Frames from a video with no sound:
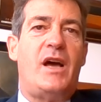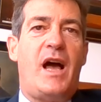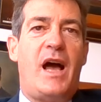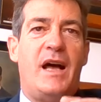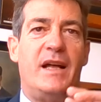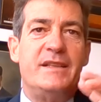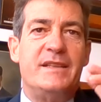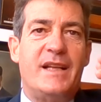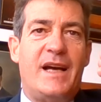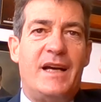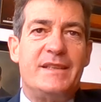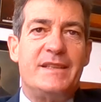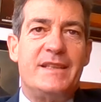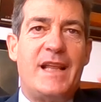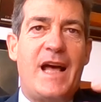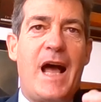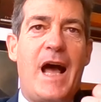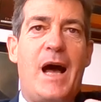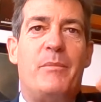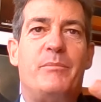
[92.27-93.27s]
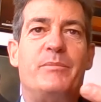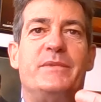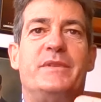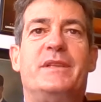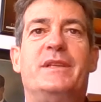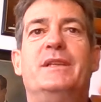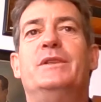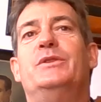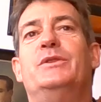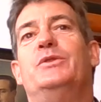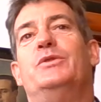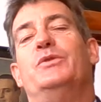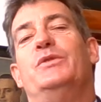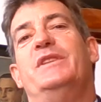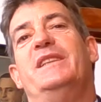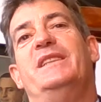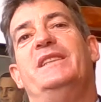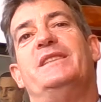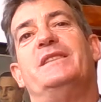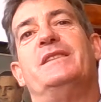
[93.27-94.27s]
and adapt to
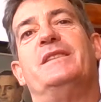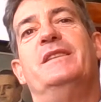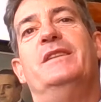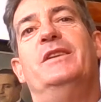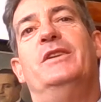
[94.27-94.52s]
this